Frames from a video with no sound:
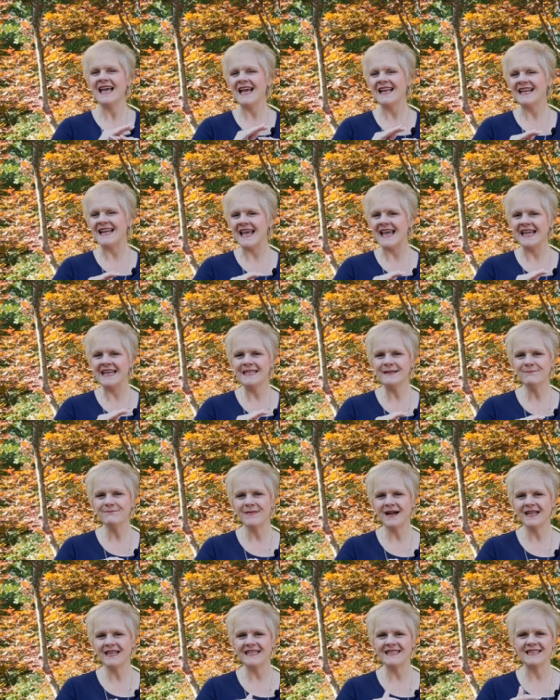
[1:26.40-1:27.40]
and any
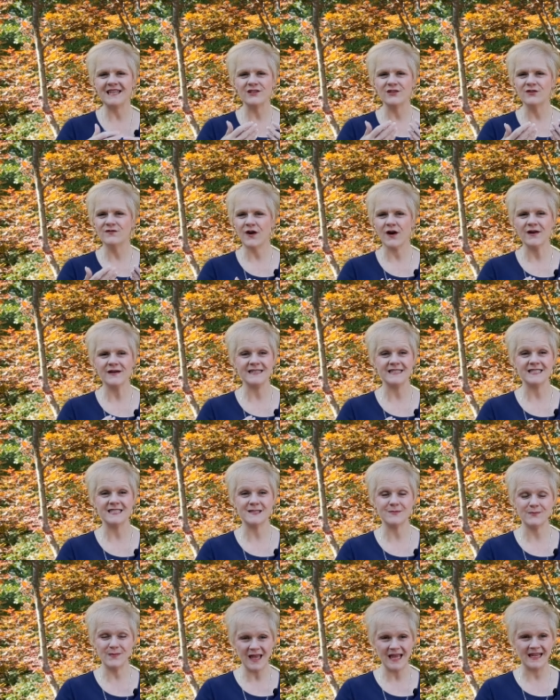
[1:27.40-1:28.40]
money that you've already
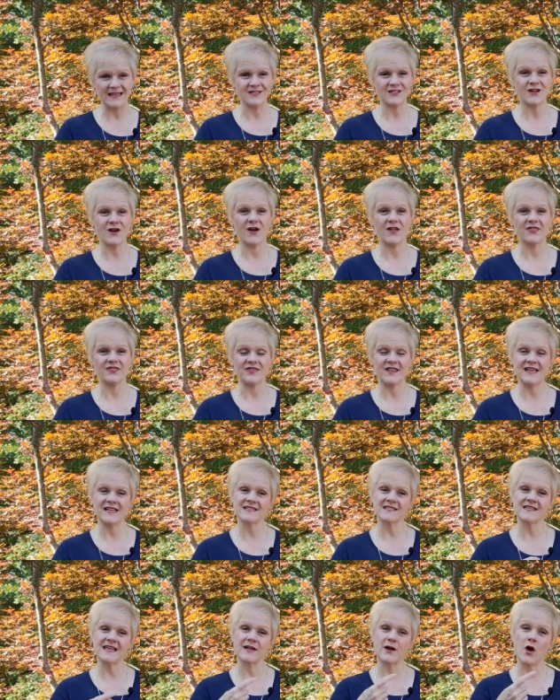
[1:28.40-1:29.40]
spent on
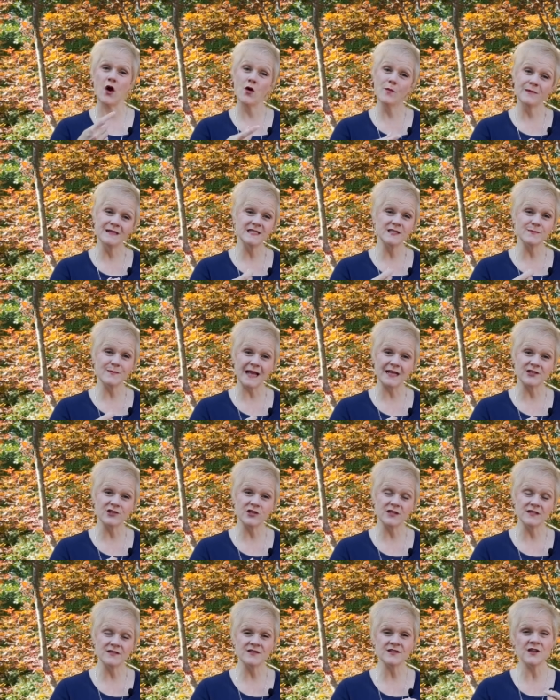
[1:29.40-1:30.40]
things like home
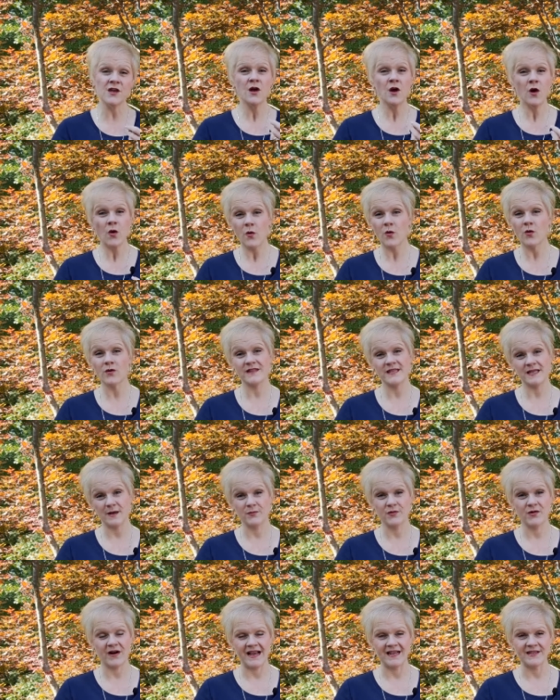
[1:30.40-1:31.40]
inspections or the
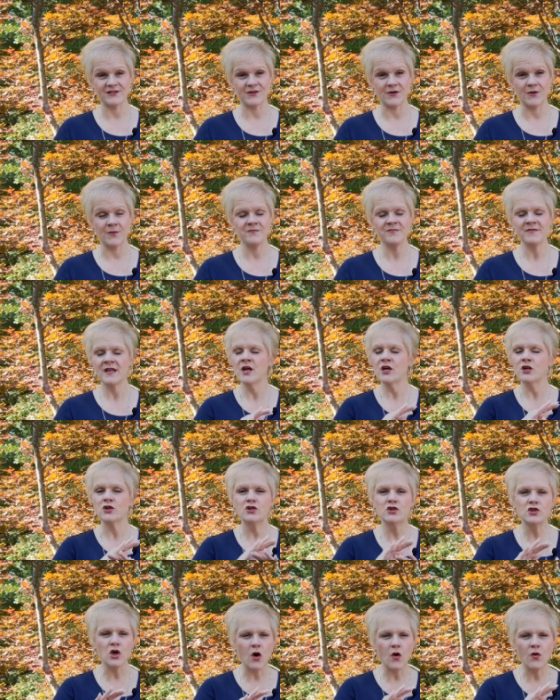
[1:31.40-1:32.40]
appraisal.
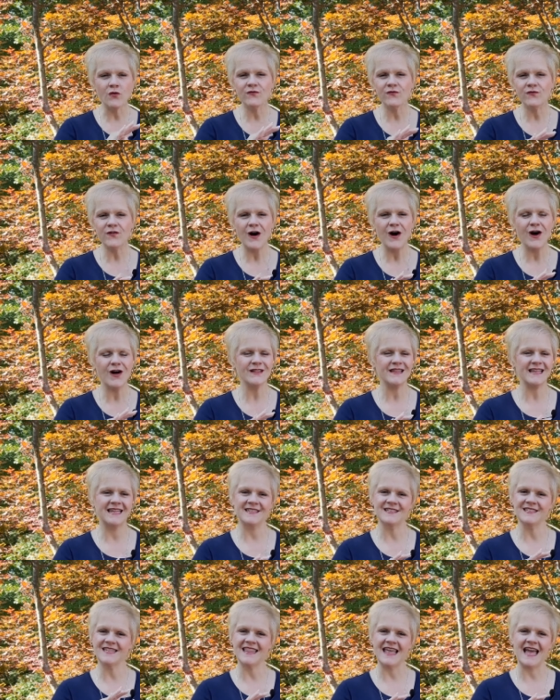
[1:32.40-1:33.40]
Don't fall
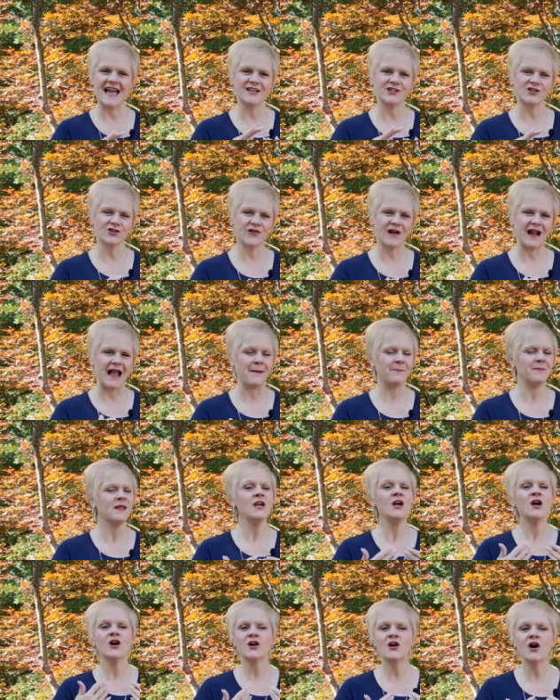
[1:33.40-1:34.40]
into that trap.
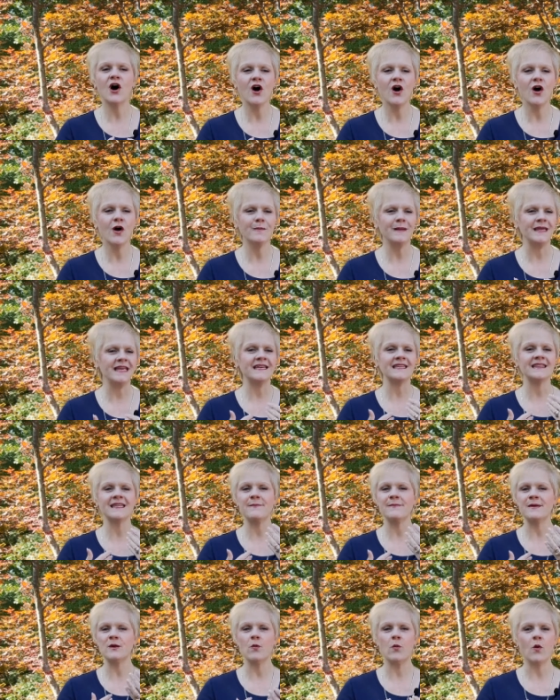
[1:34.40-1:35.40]
Call me.
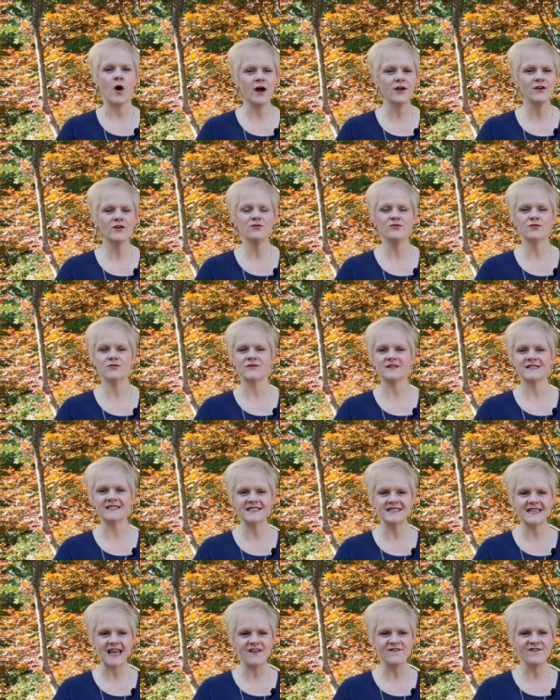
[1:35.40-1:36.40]
Let me walk you through the
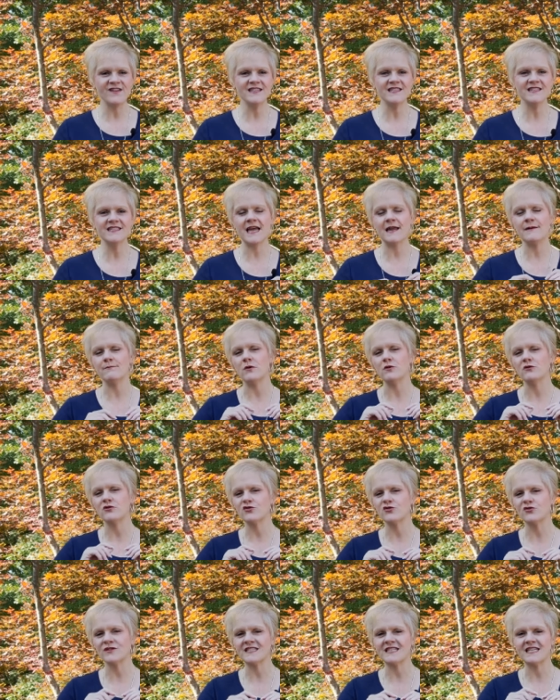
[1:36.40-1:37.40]
safest and most
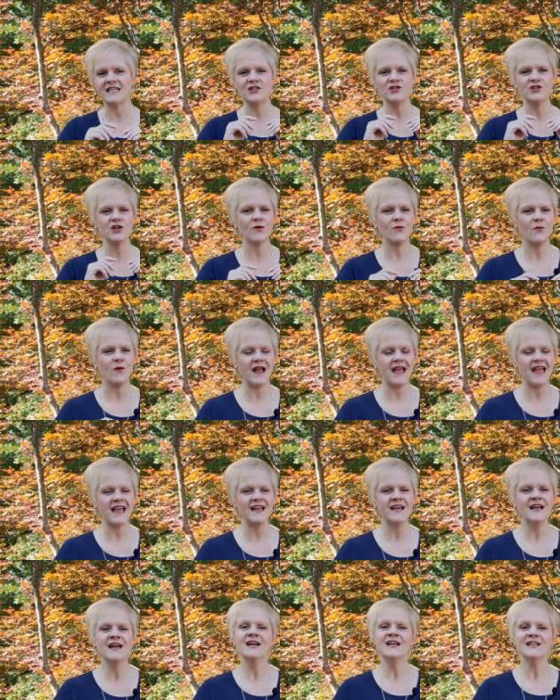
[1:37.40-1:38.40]
strategic
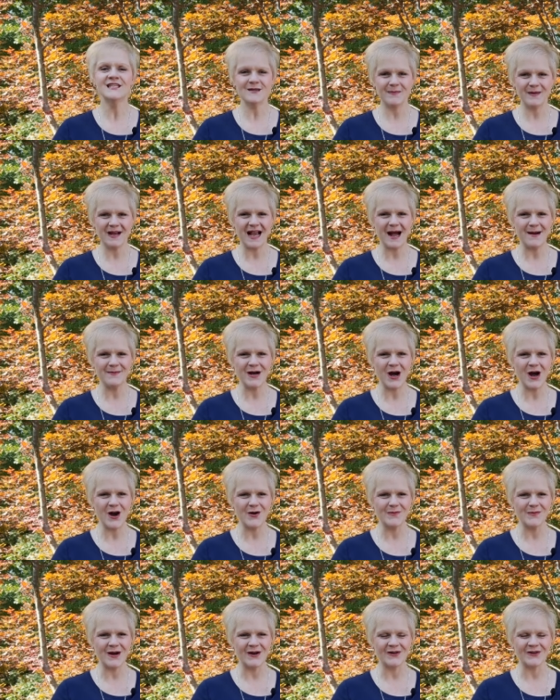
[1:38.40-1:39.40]
way to become a
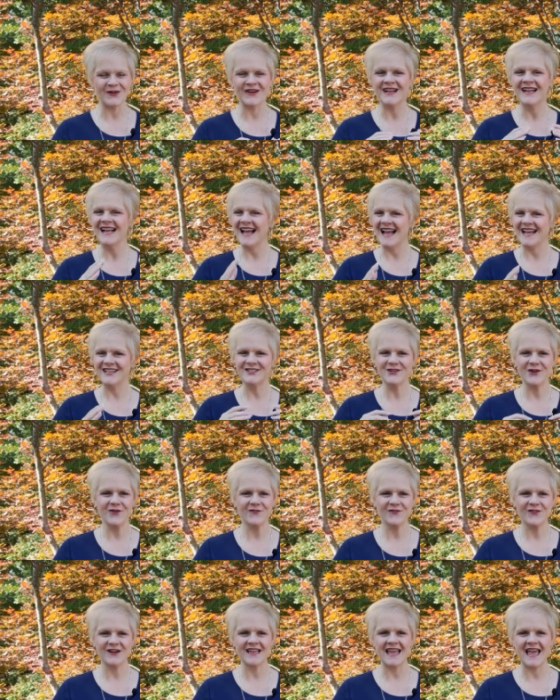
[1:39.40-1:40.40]
homeowner. And
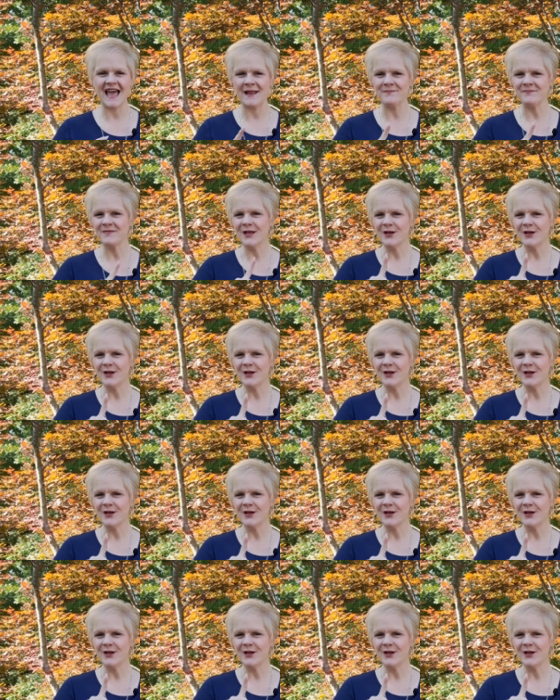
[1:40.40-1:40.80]
don't forget,